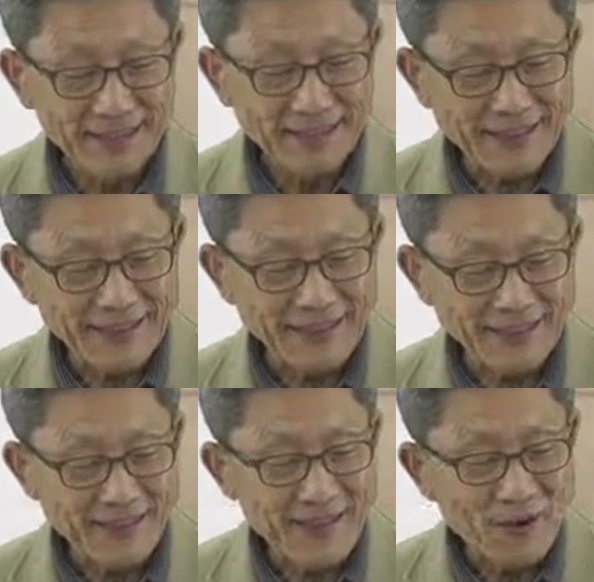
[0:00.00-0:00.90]
Then
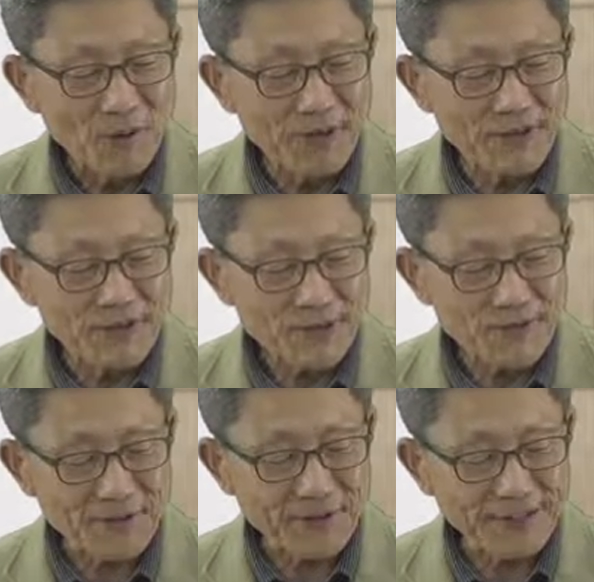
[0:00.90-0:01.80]
once you
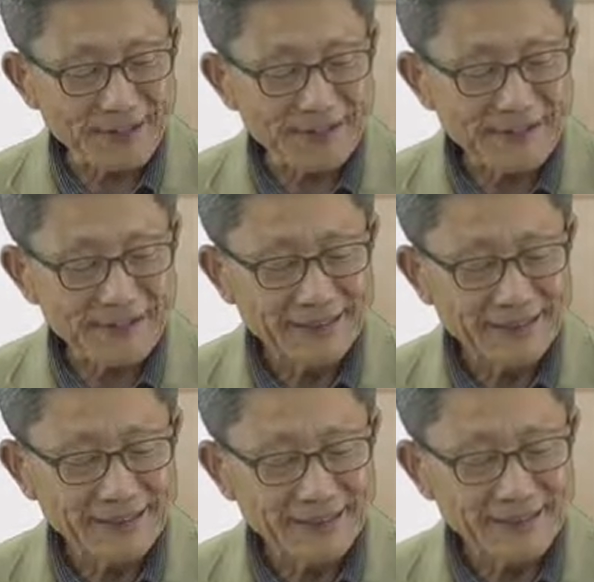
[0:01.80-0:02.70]
write
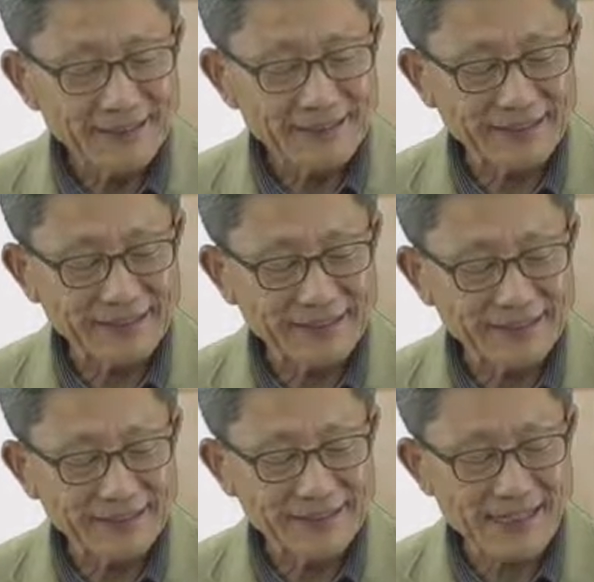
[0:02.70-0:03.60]
the
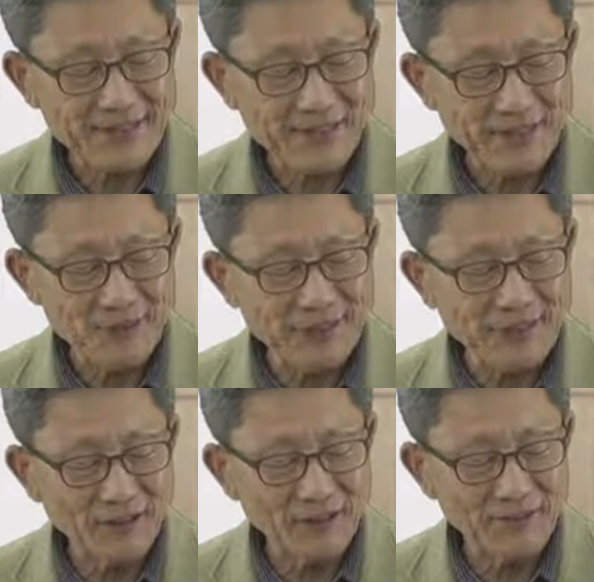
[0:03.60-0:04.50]
unit
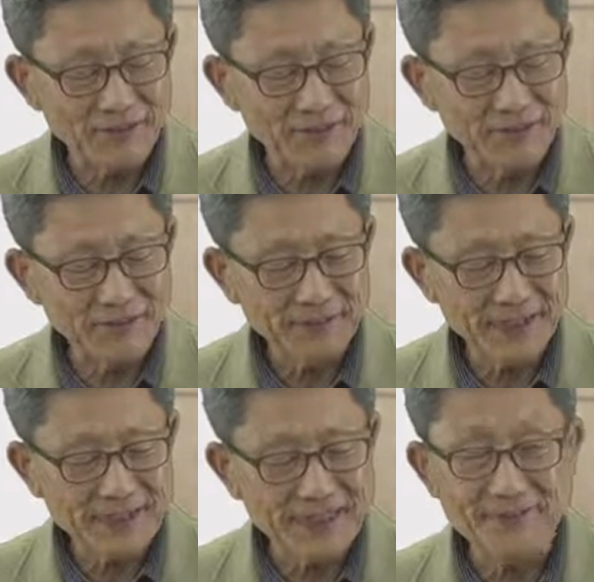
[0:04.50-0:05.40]
of this
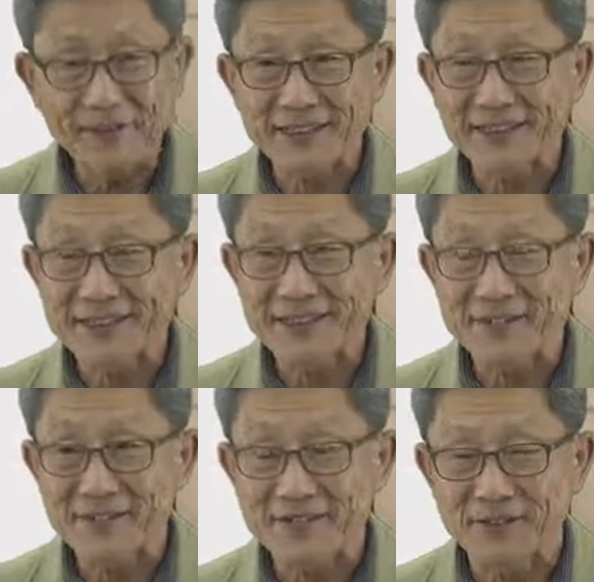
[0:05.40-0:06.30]
defect
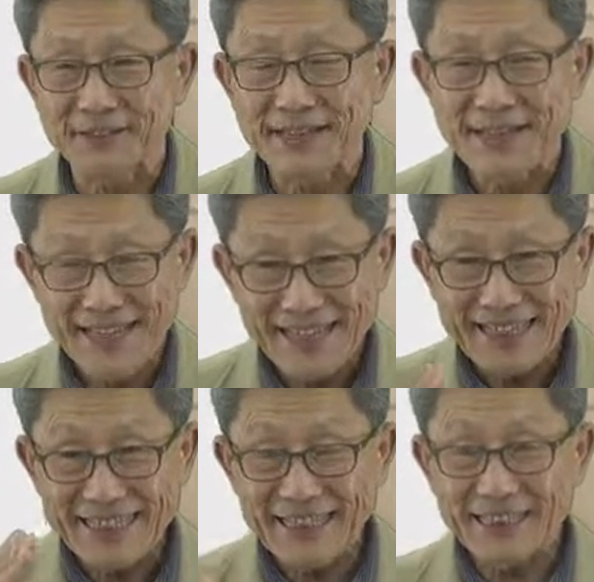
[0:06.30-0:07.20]
concentration
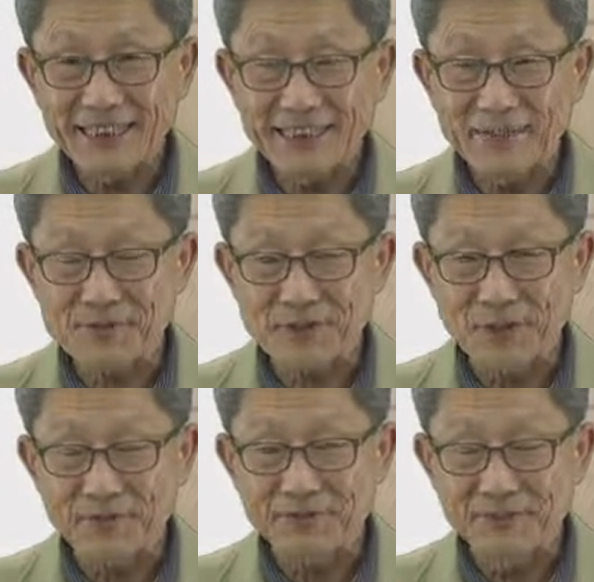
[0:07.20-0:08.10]
in terms
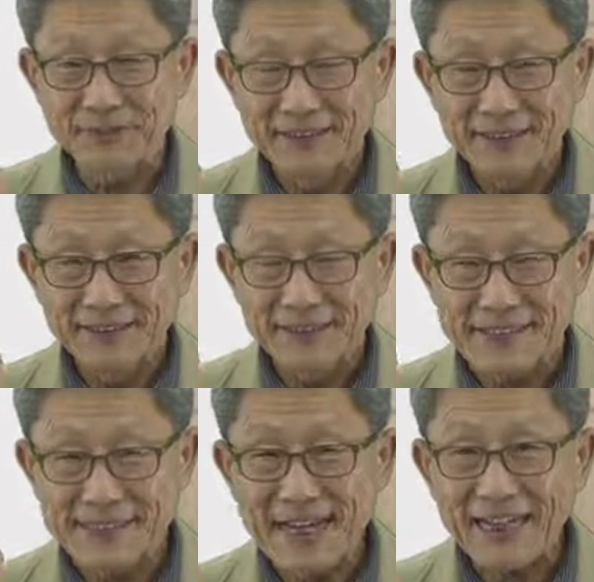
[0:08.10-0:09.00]
of the
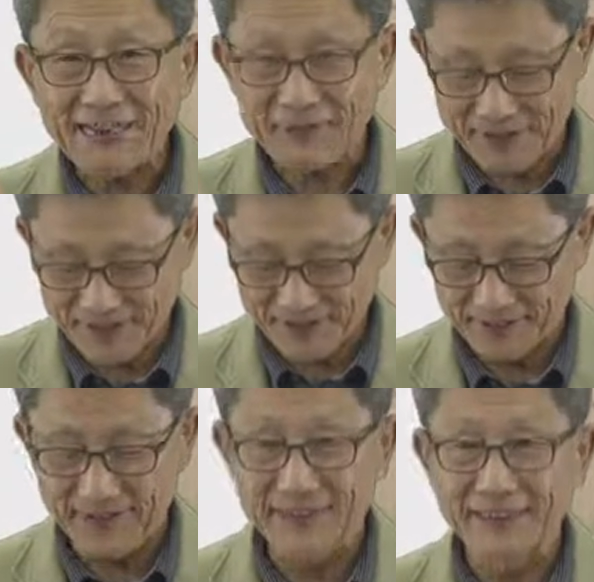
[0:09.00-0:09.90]
side fraction,
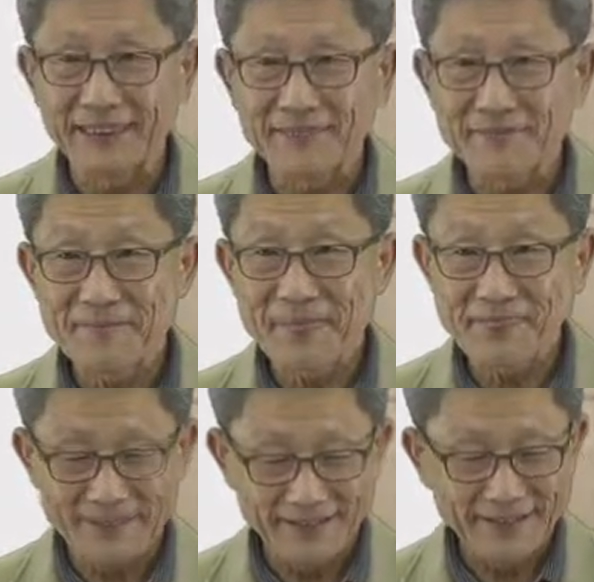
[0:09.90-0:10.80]
okay?
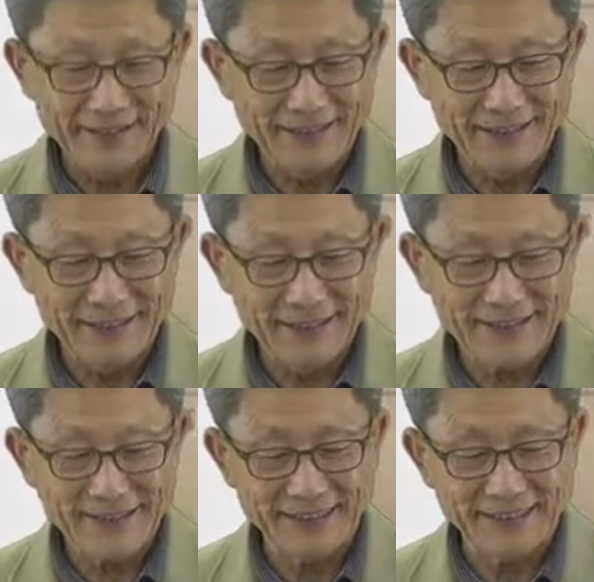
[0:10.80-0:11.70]
As I
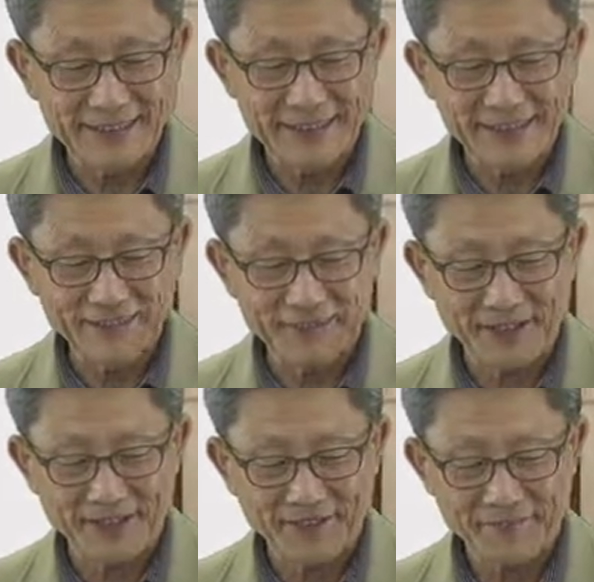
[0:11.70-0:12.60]
said here, side fraction.